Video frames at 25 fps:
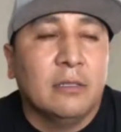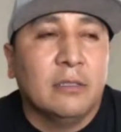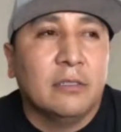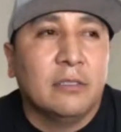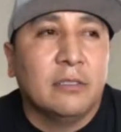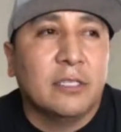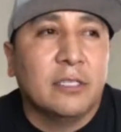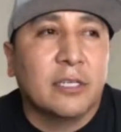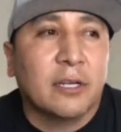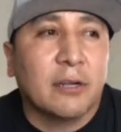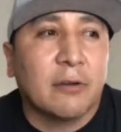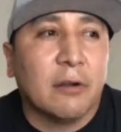
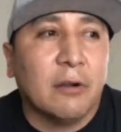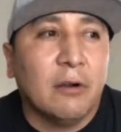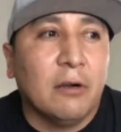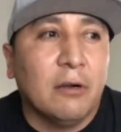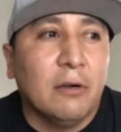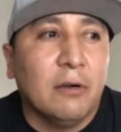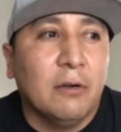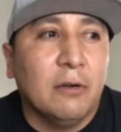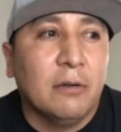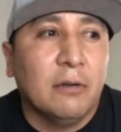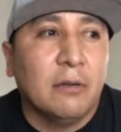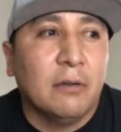
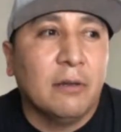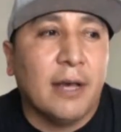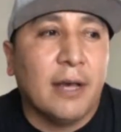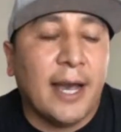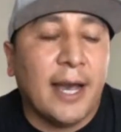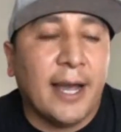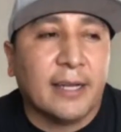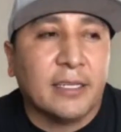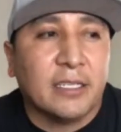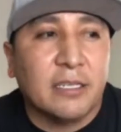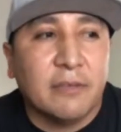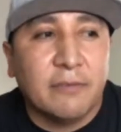zero
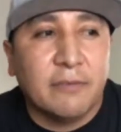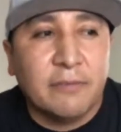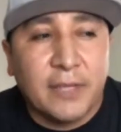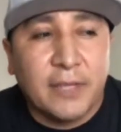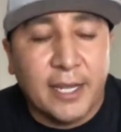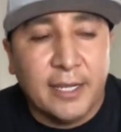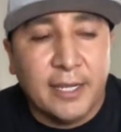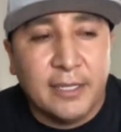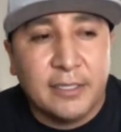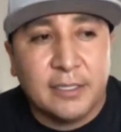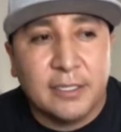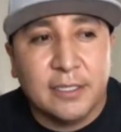active
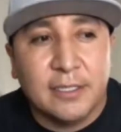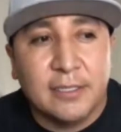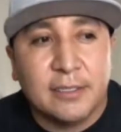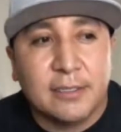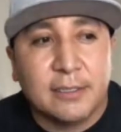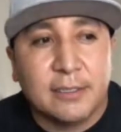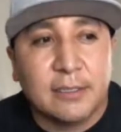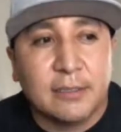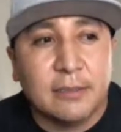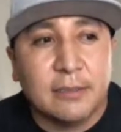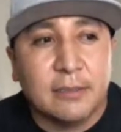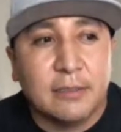
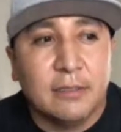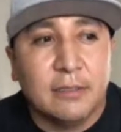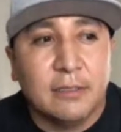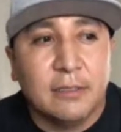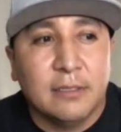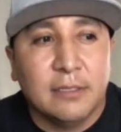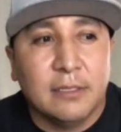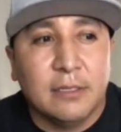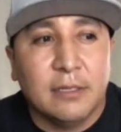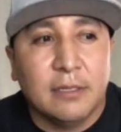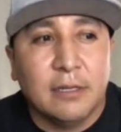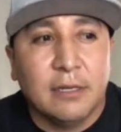cases.
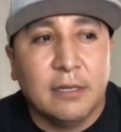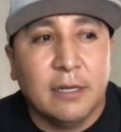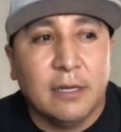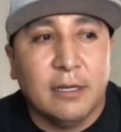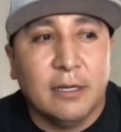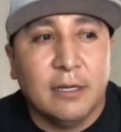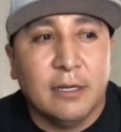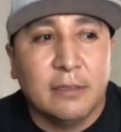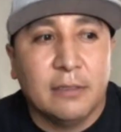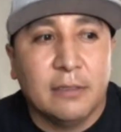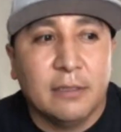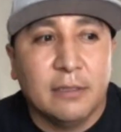
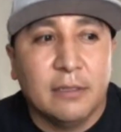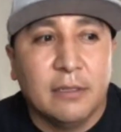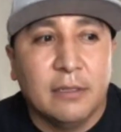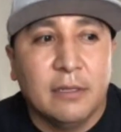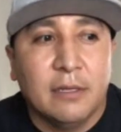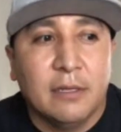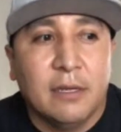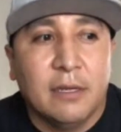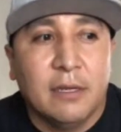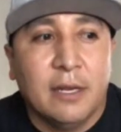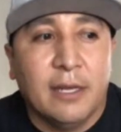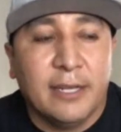
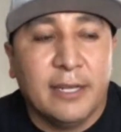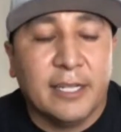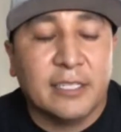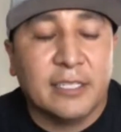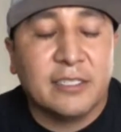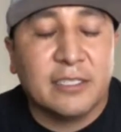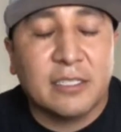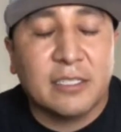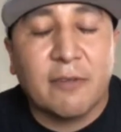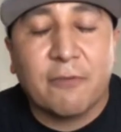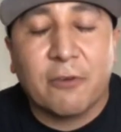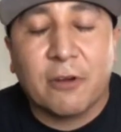This
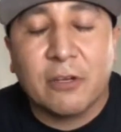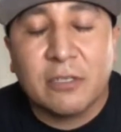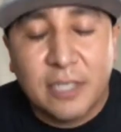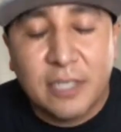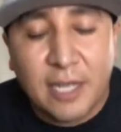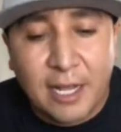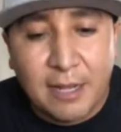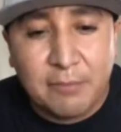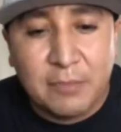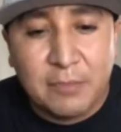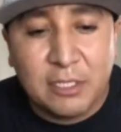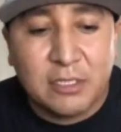is the first
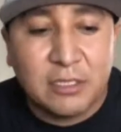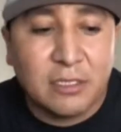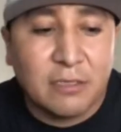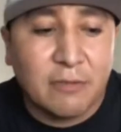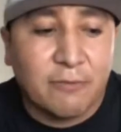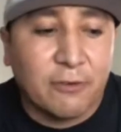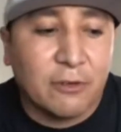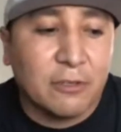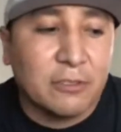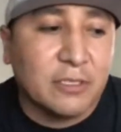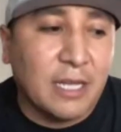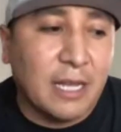time. This is the
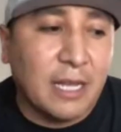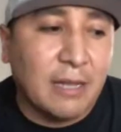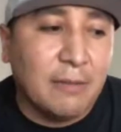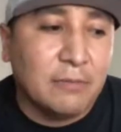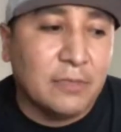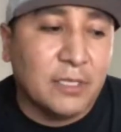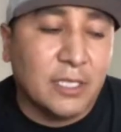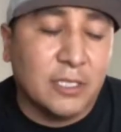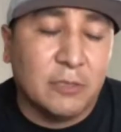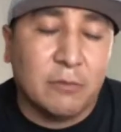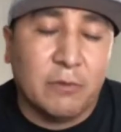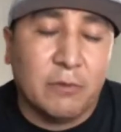first
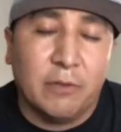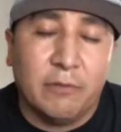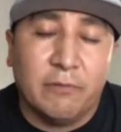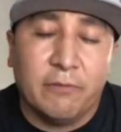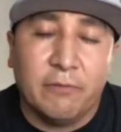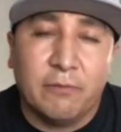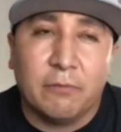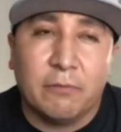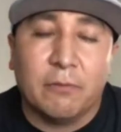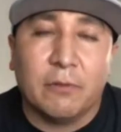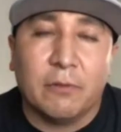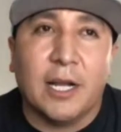time since
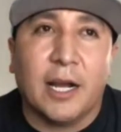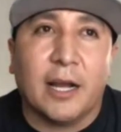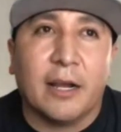you